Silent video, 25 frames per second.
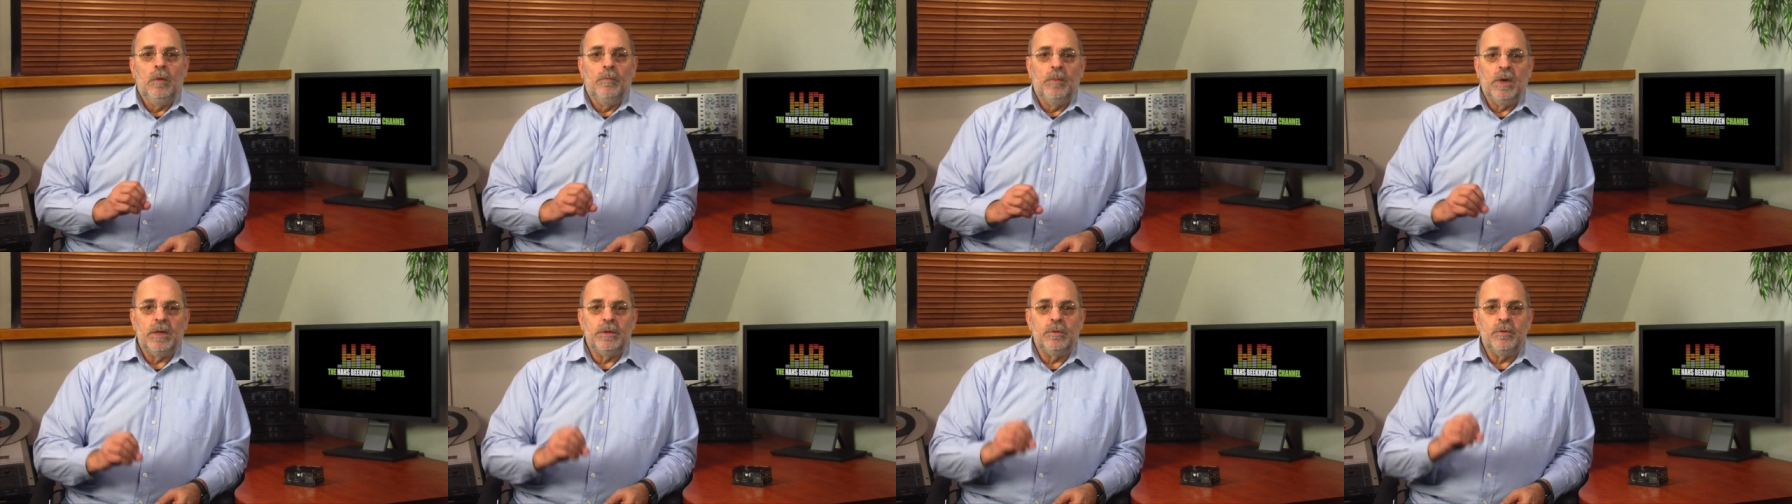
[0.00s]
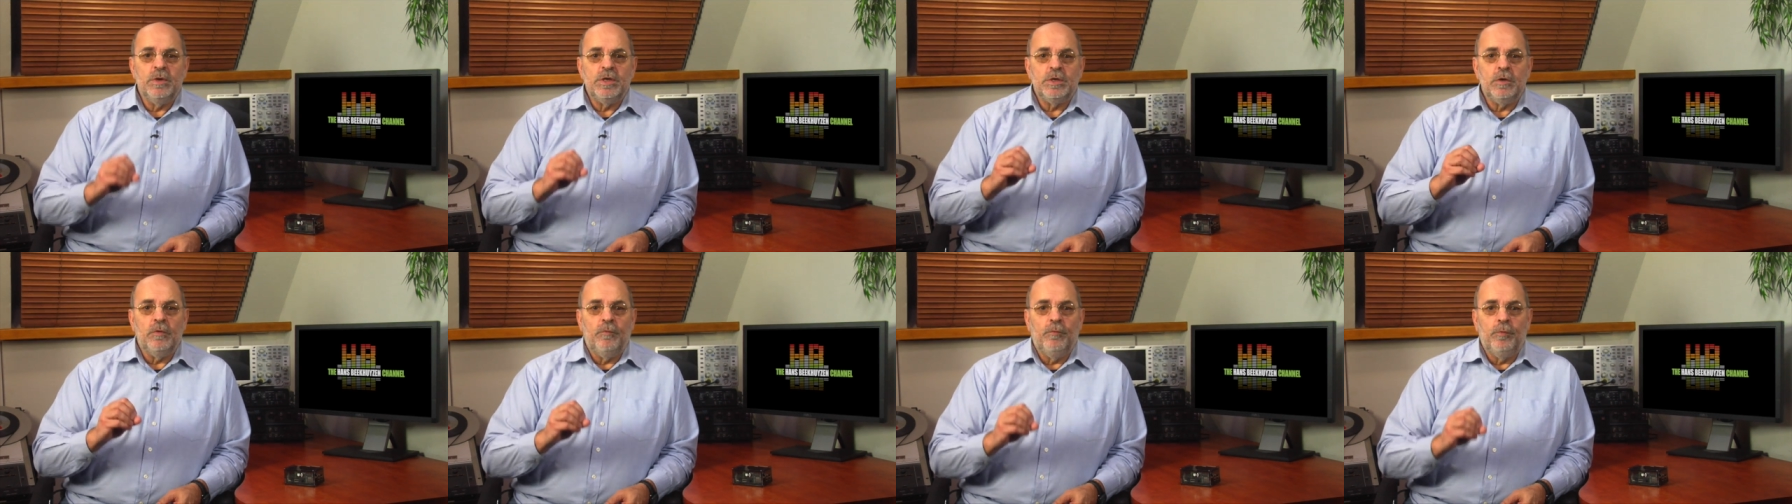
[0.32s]
but
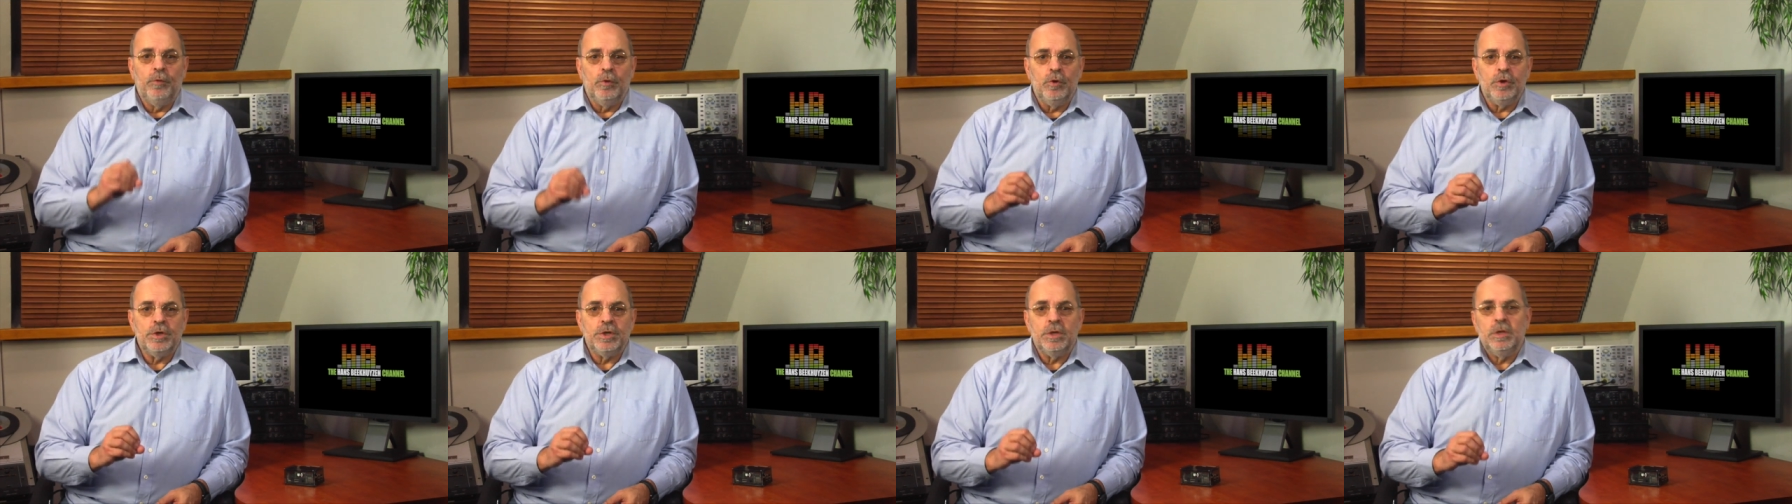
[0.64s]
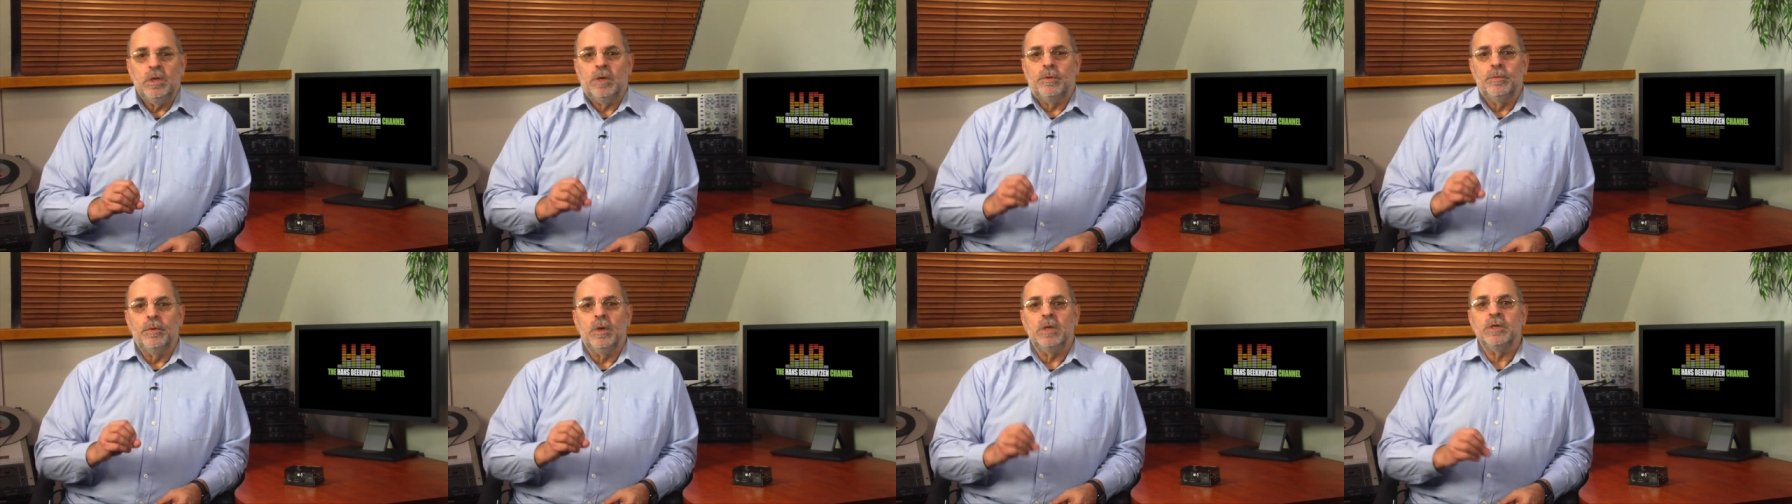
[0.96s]
there is a version
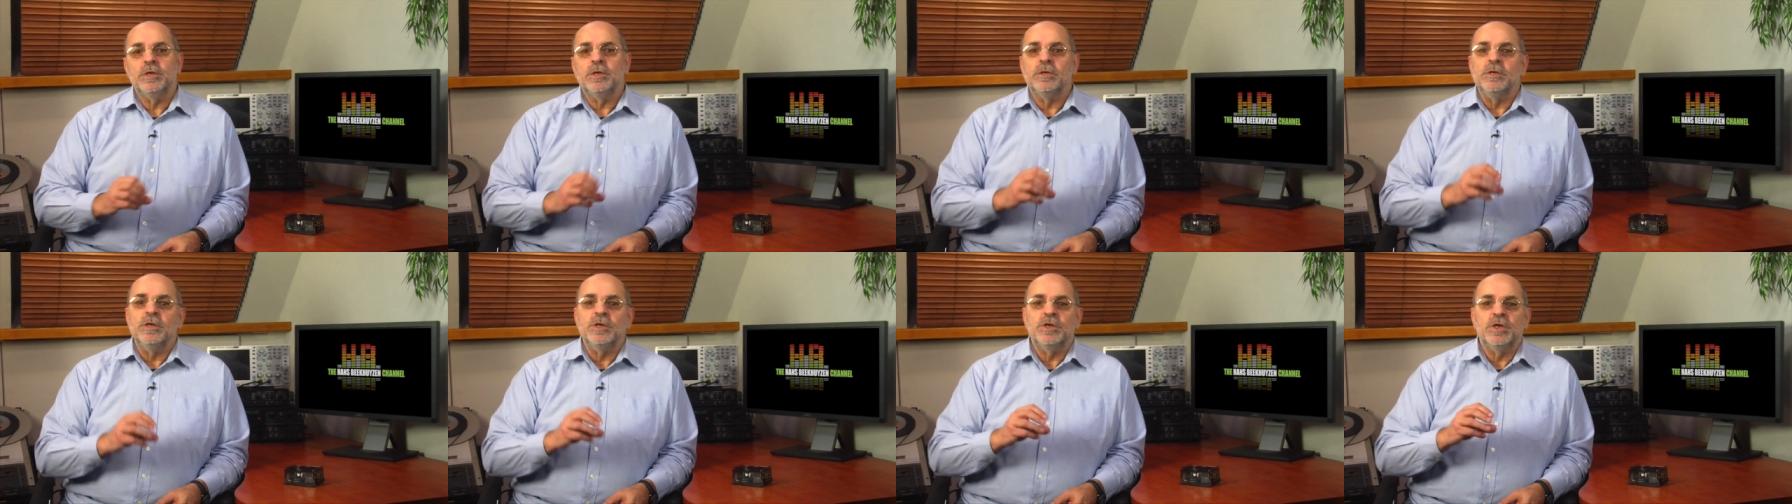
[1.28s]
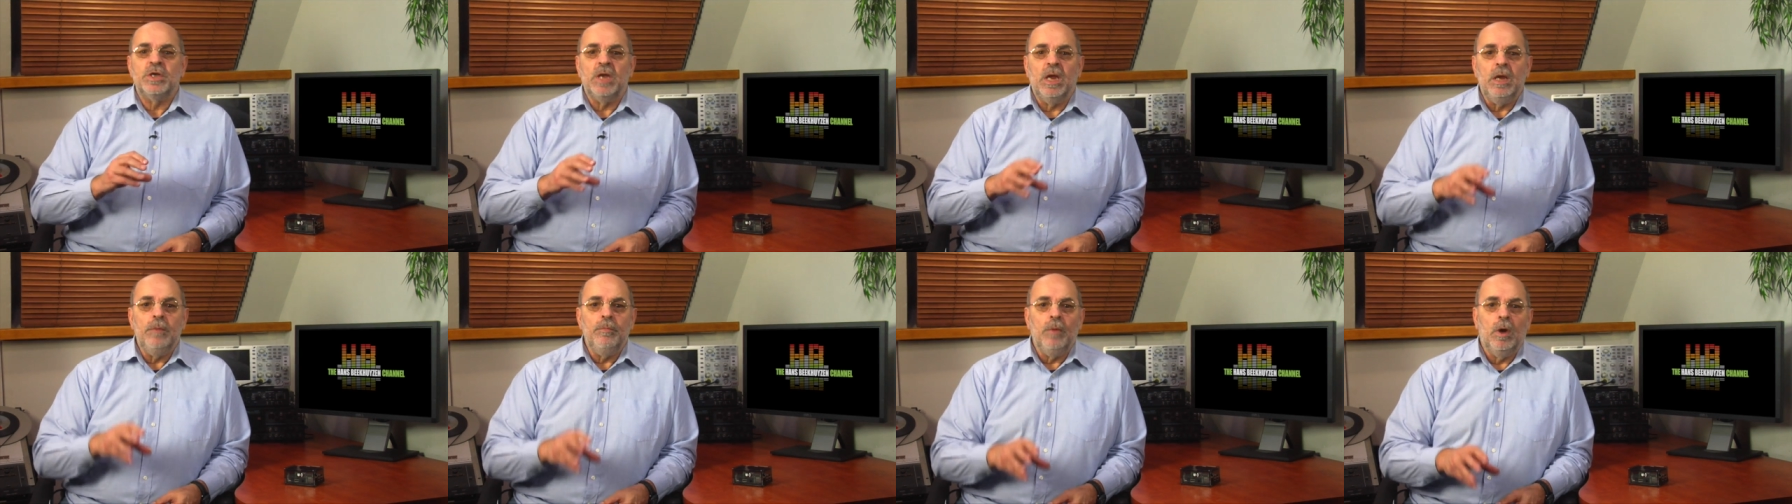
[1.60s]
that runs on the
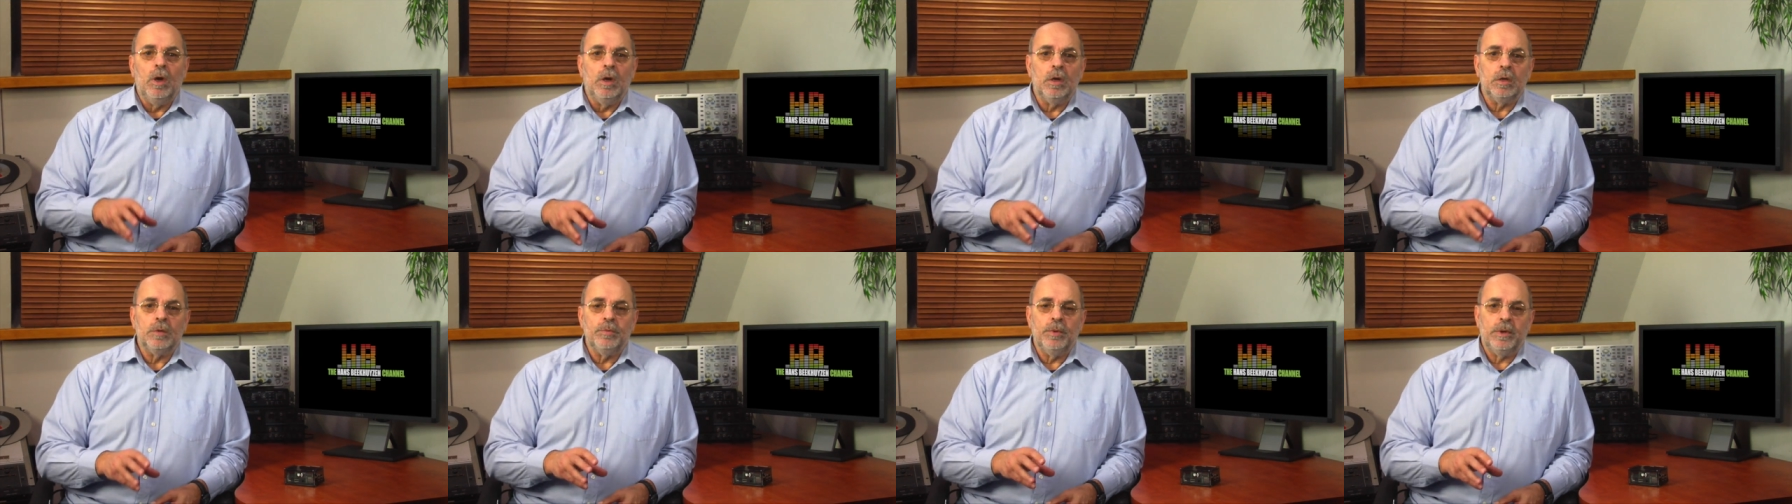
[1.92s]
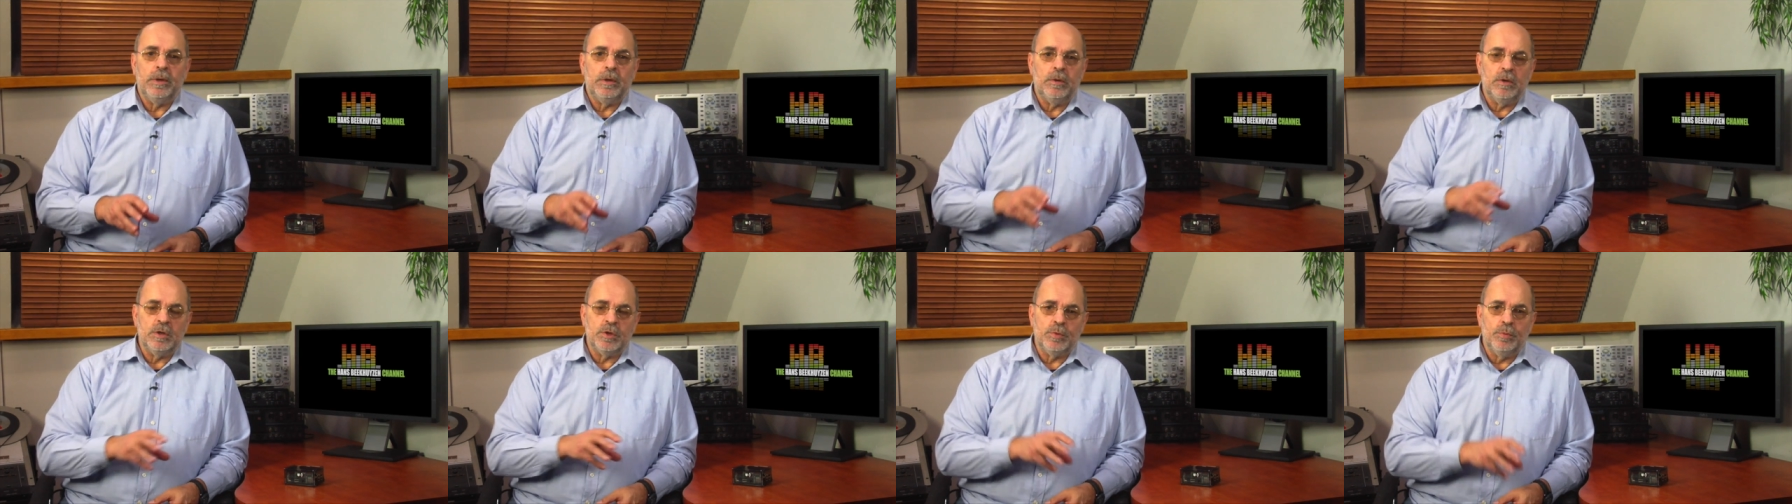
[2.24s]
same
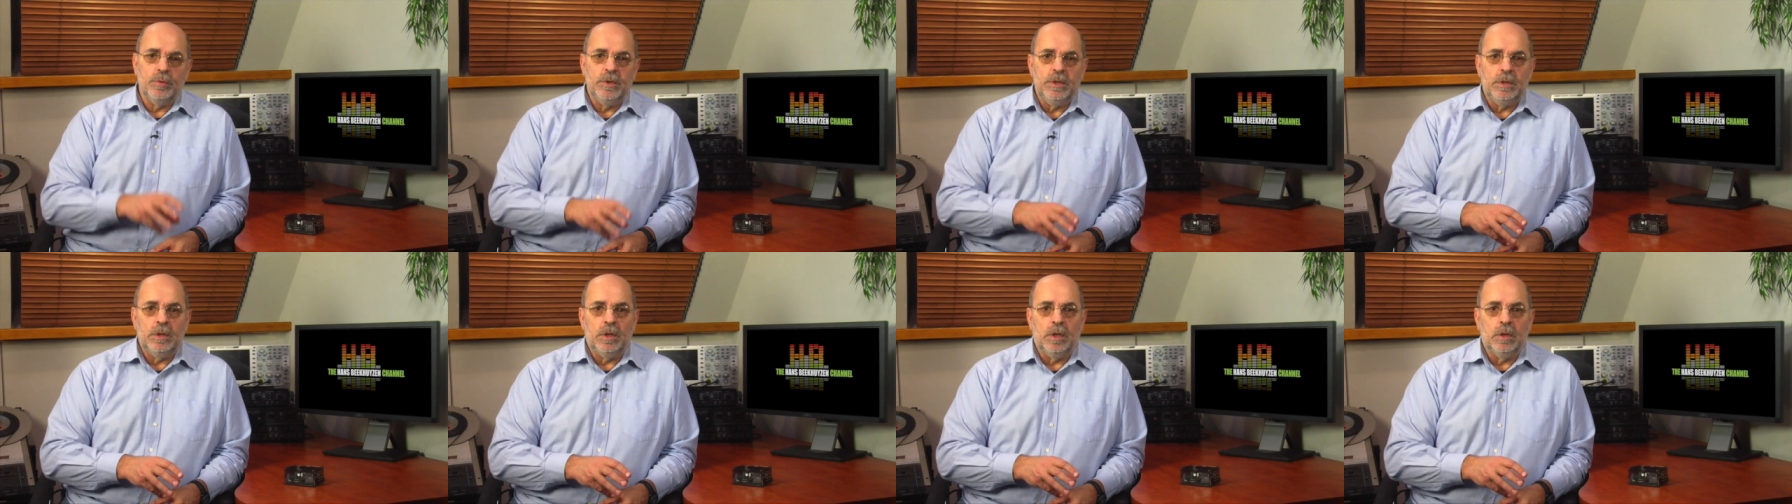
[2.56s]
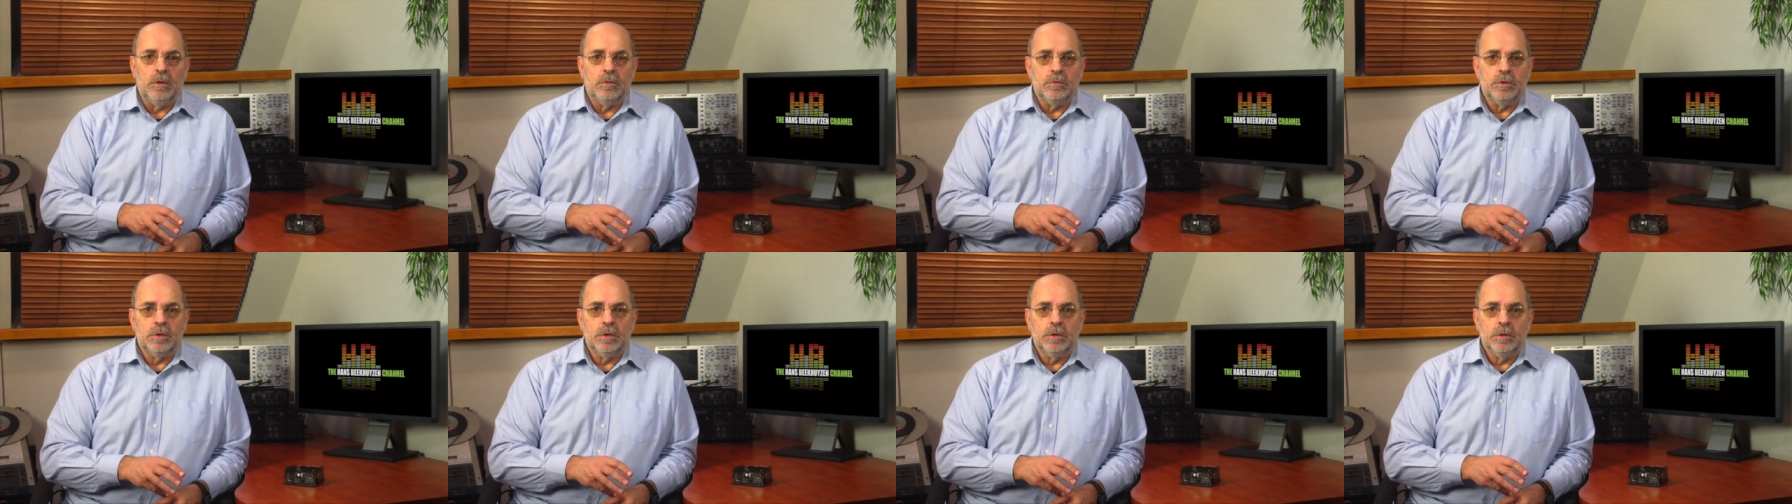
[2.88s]
hardware as
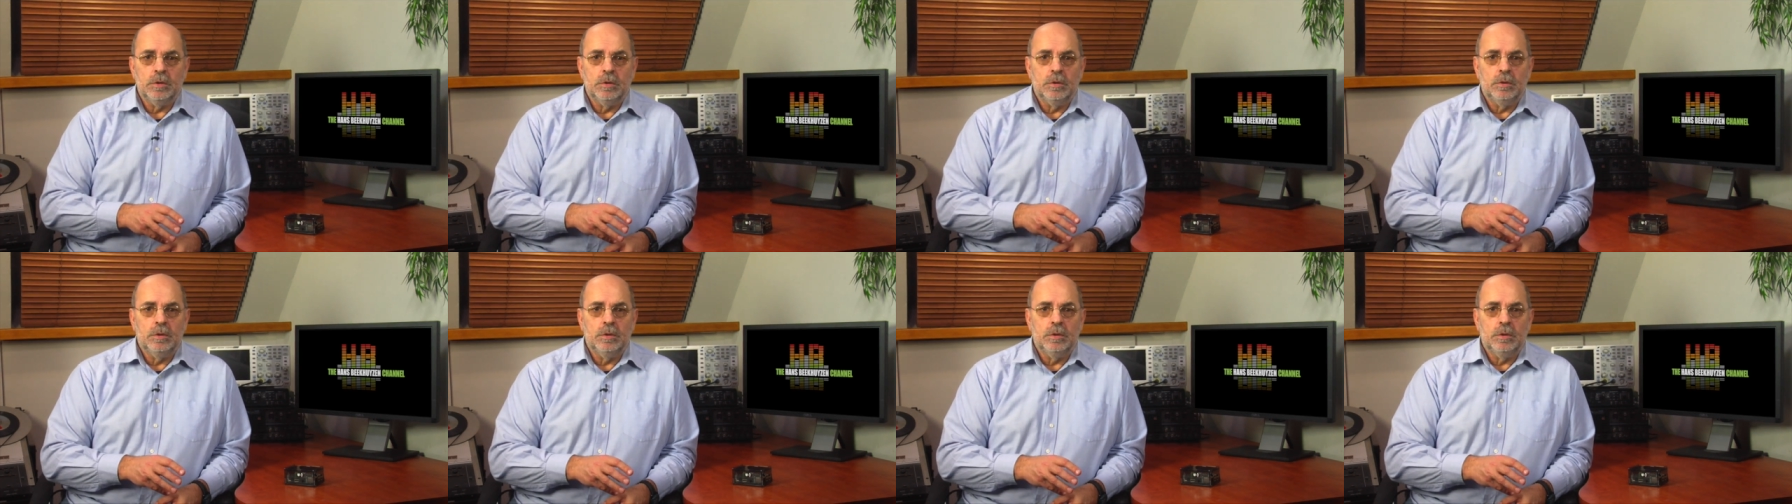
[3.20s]
Windows.